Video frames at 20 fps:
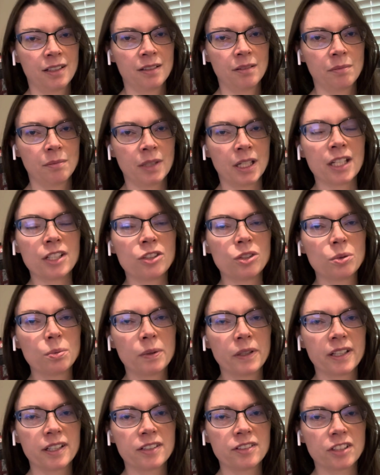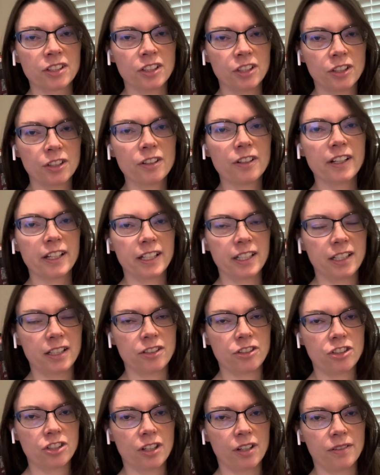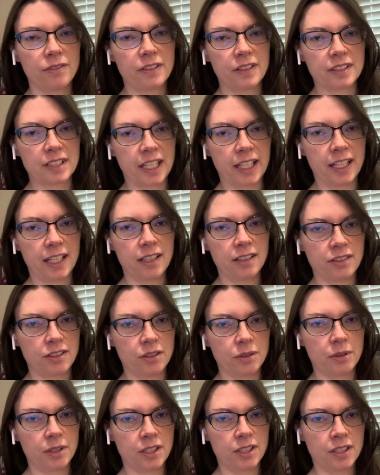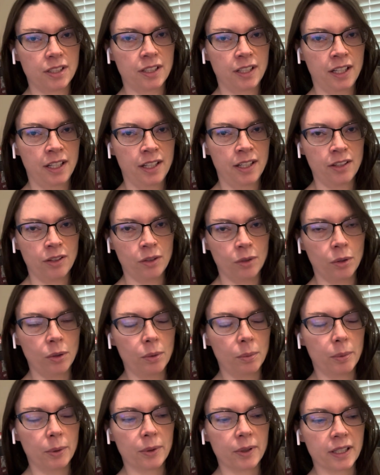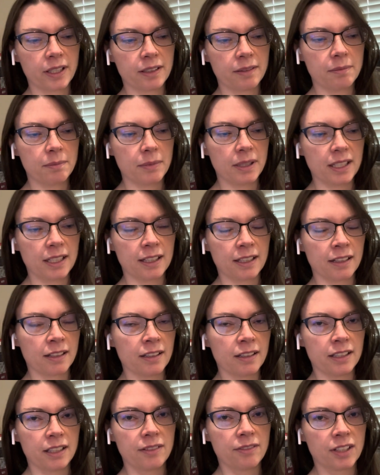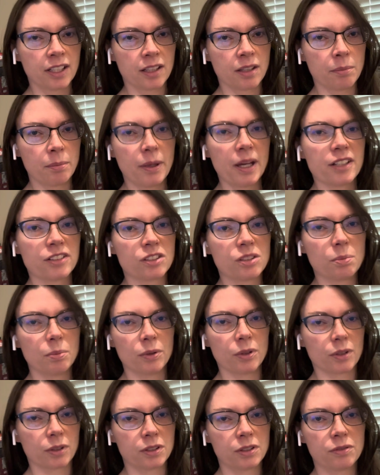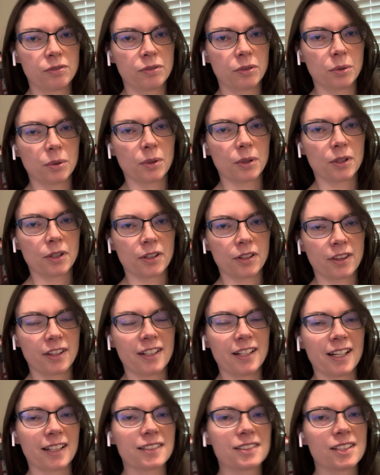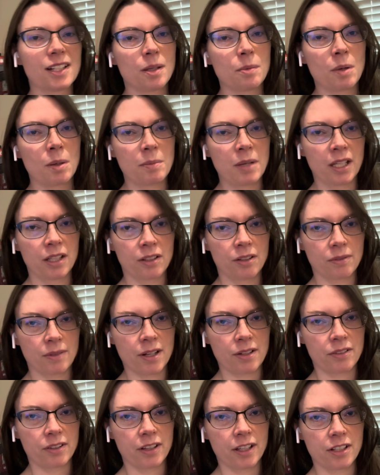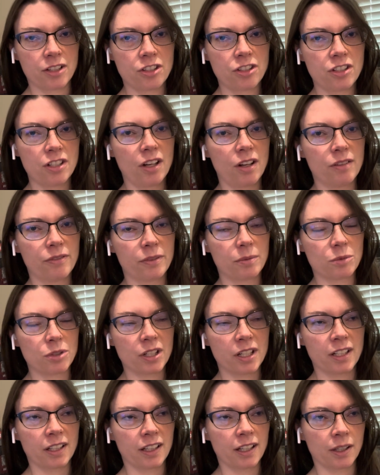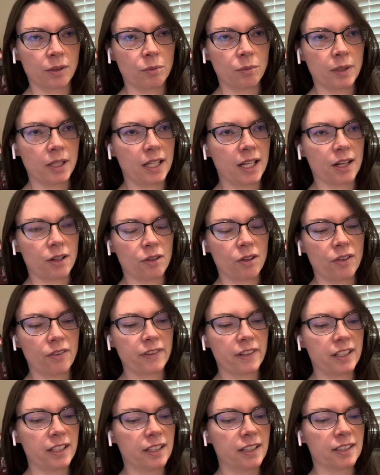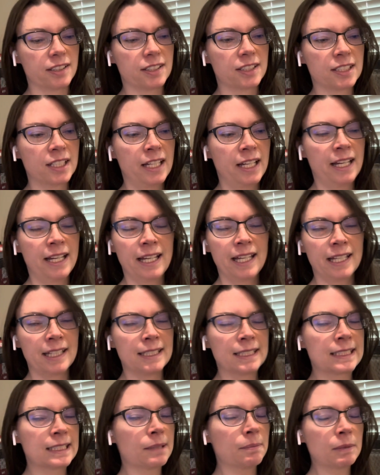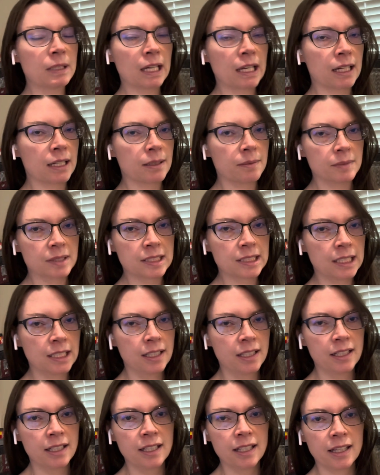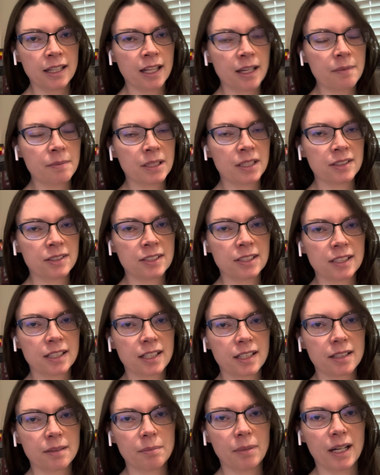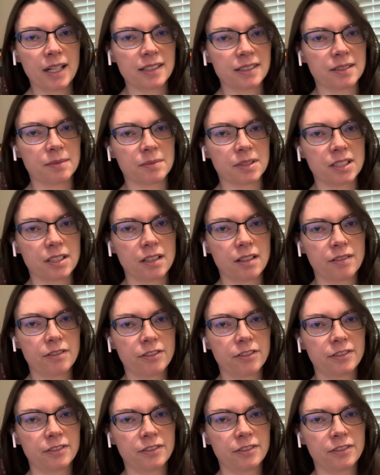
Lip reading: But I do plan to curate each shelf as I get to it. The whole point being leaving the best books for the next time I make it around to that shelf. I'm trying to like weed out all the duds. And sometimes that means you gotta buy some stuff.